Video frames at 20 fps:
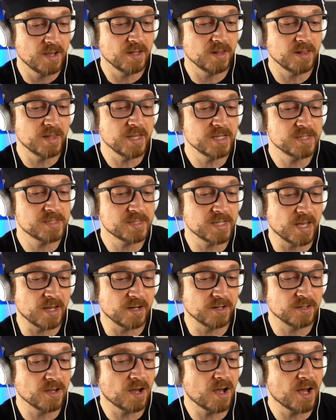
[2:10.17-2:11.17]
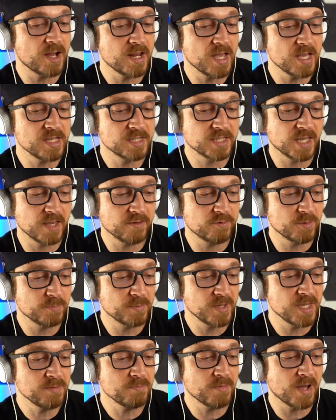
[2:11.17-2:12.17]
Leah said, "God has given
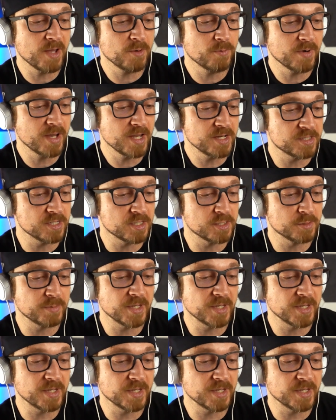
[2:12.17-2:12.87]
me my wages